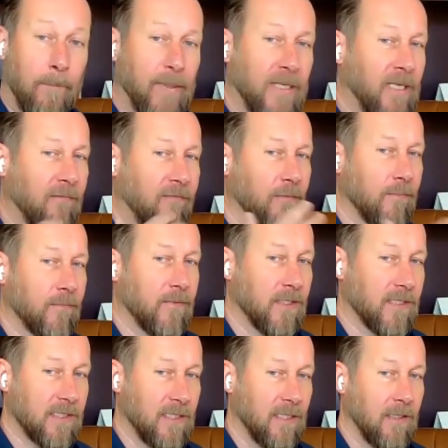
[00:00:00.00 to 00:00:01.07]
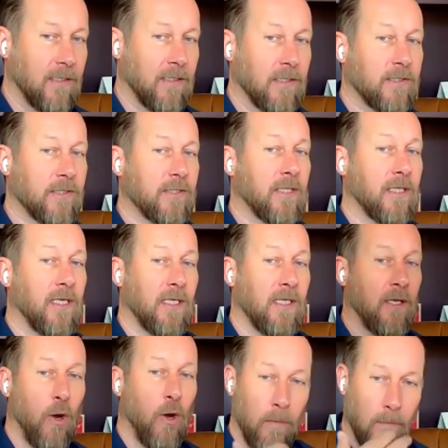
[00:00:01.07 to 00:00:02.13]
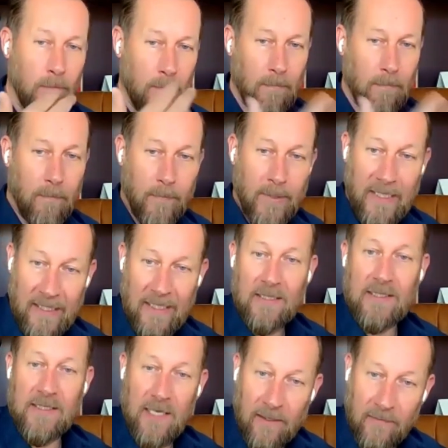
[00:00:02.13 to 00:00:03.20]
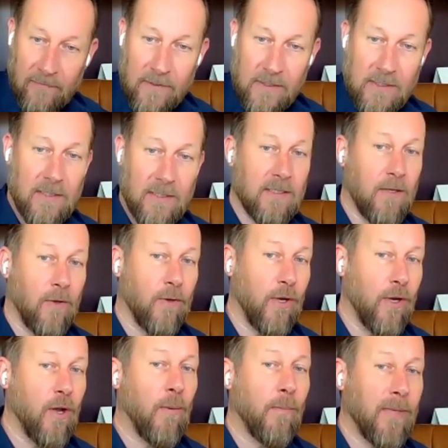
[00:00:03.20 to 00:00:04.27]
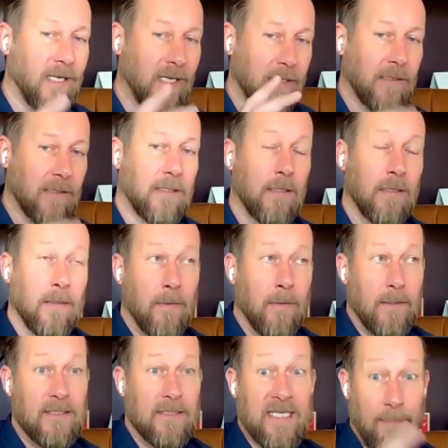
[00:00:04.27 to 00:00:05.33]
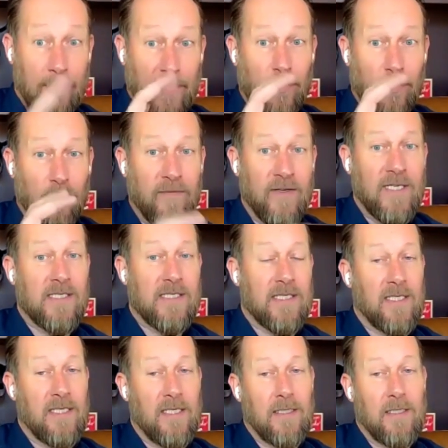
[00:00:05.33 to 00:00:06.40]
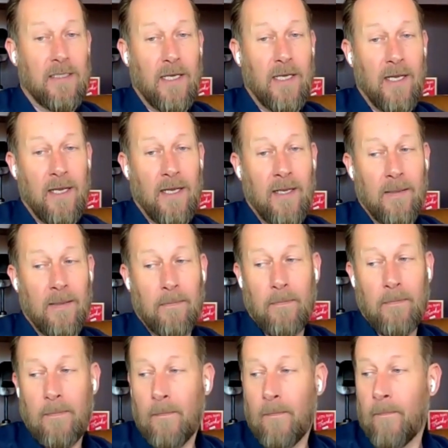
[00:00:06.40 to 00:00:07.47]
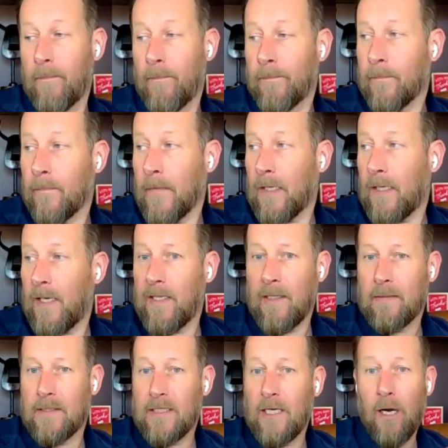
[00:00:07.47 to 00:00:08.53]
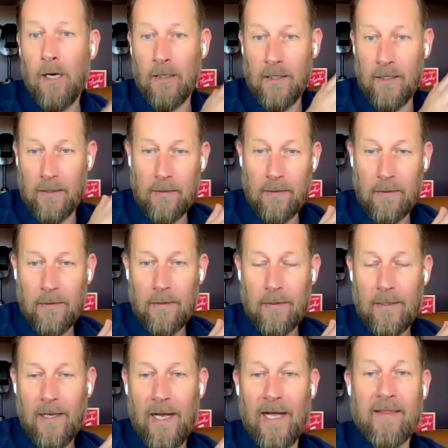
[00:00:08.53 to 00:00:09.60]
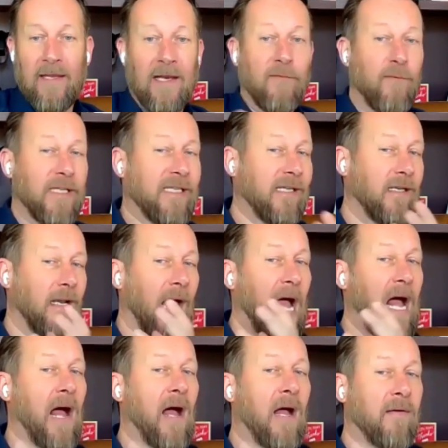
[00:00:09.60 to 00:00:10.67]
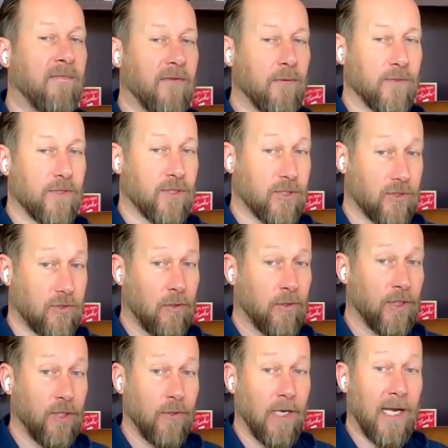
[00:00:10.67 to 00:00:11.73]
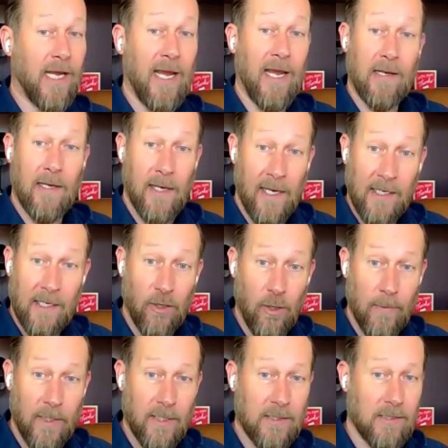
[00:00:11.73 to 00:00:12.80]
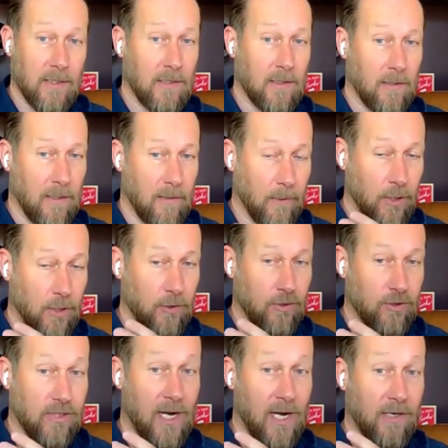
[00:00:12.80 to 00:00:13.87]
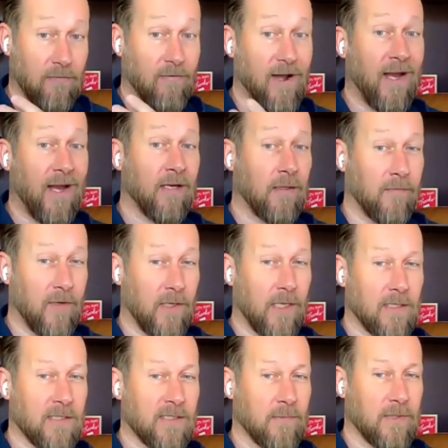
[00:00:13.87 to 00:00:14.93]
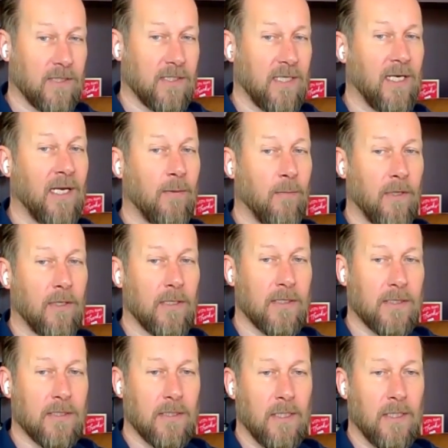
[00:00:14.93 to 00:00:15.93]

being from the steel industry, not being in San Francisco, not being a typical VC kind of target. I think if we didn't have those strong unit economics and the good track record of our customers staying with us,